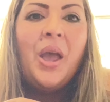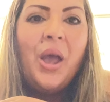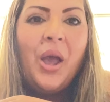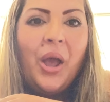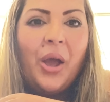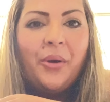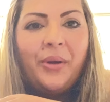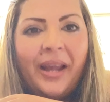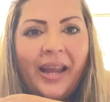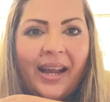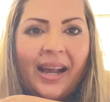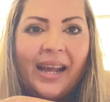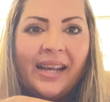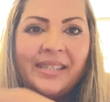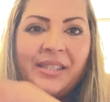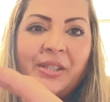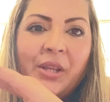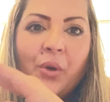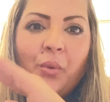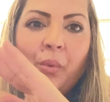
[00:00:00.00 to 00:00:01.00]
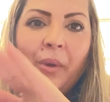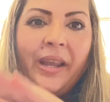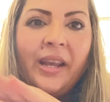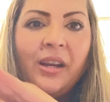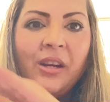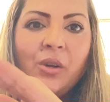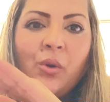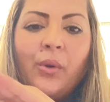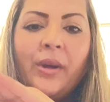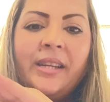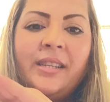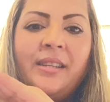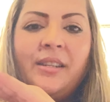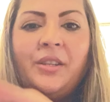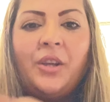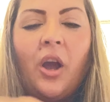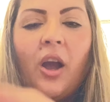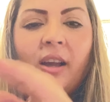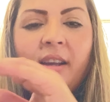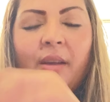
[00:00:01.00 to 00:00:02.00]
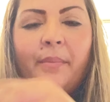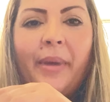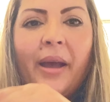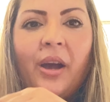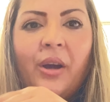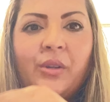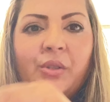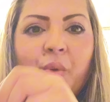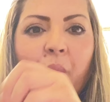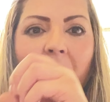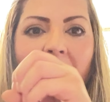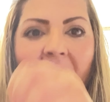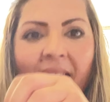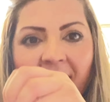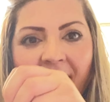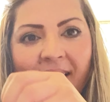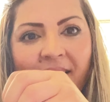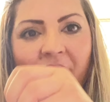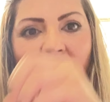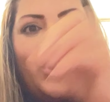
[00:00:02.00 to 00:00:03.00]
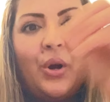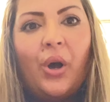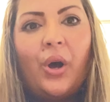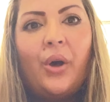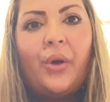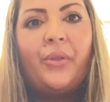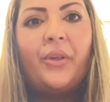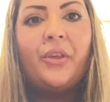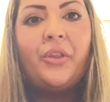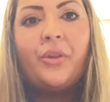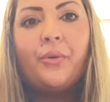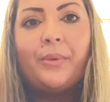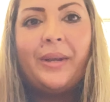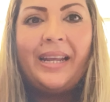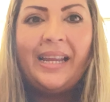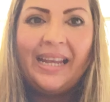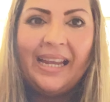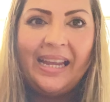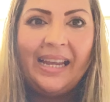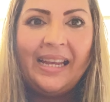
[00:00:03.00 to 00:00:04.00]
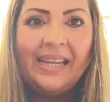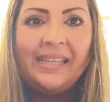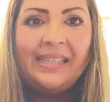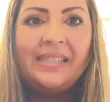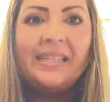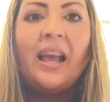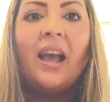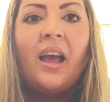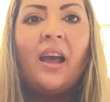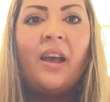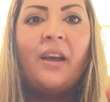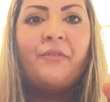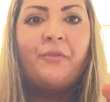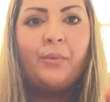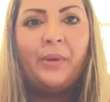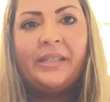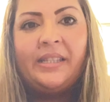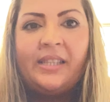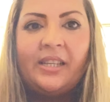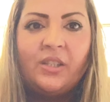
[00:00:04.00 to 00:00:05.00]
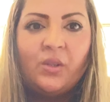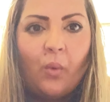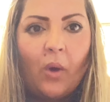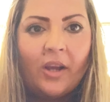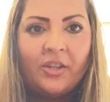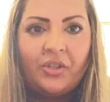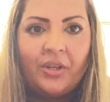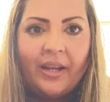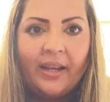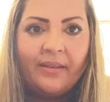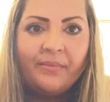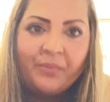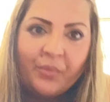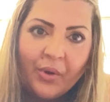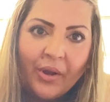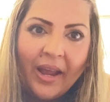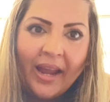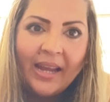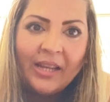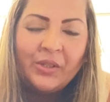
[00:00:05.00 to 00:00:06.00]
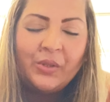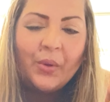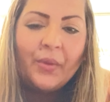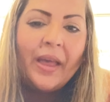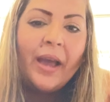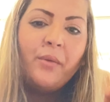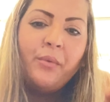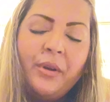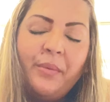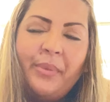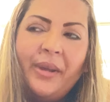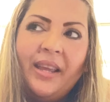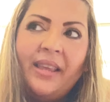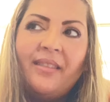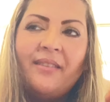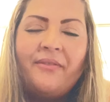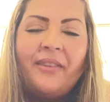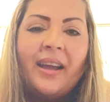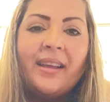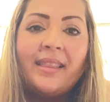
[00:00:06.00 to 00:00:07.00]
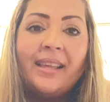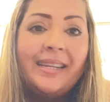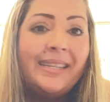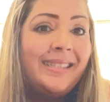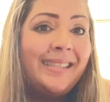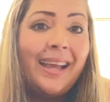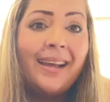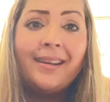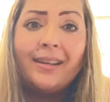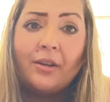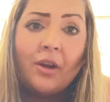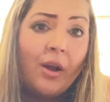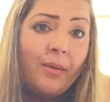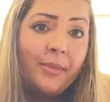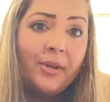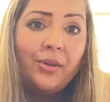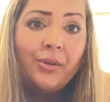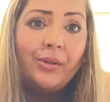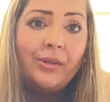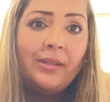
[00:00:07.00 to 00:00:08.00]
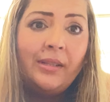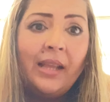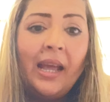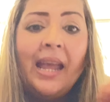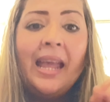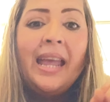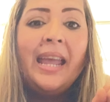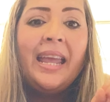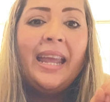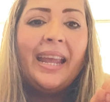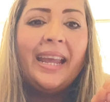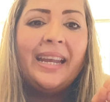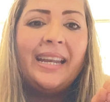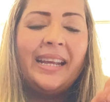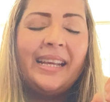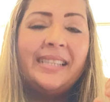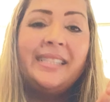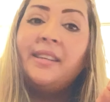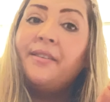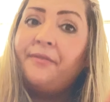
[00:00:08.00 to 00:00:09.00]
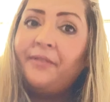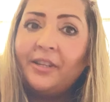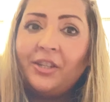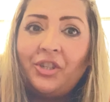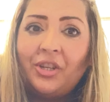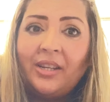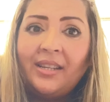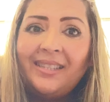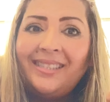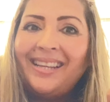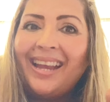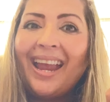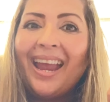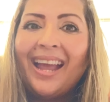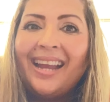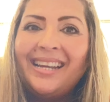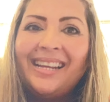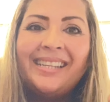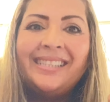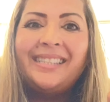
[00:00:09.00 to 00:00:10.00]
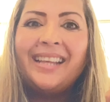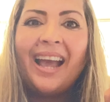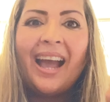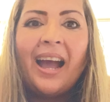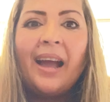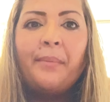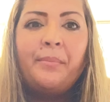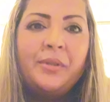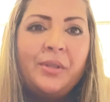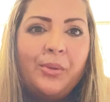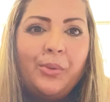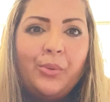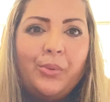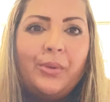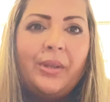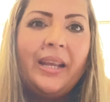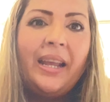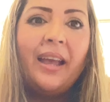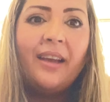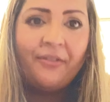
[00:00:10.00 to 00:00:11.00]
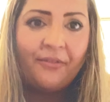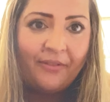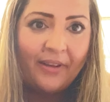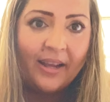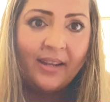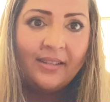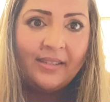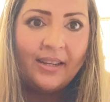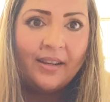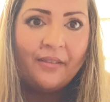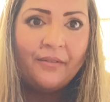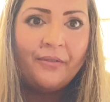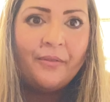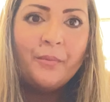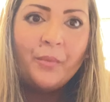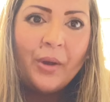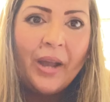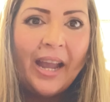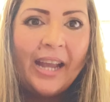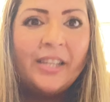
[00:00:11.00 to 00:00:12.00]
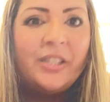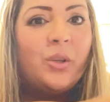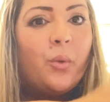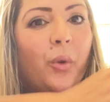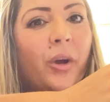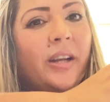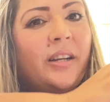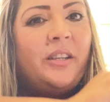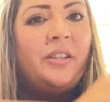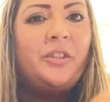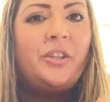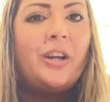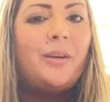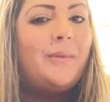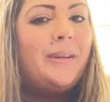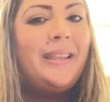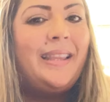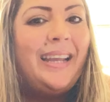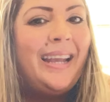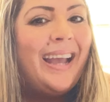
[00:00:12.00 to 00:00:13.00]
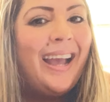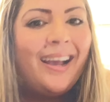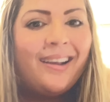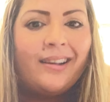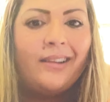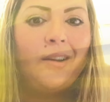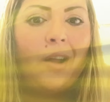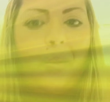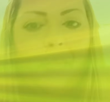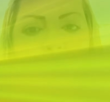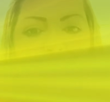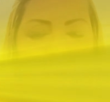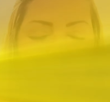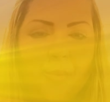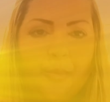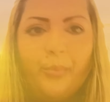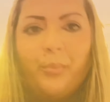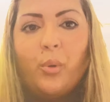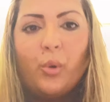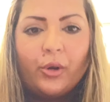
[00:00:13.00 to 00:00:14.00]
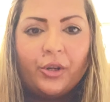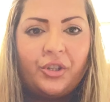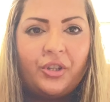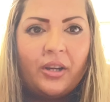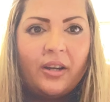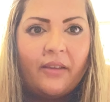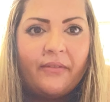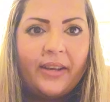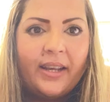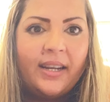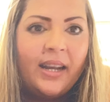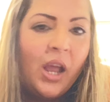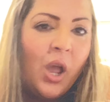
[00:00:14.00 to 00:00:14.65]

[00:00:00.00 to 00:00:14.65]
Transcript: Okay guys, so we are going to talk about what I like to call the 3 E's of rinseless washing. Okay, so that be the fact that it's economical, it is efficient, and it's absolutely effective. Okay, so we're going to start with the economical portion of it.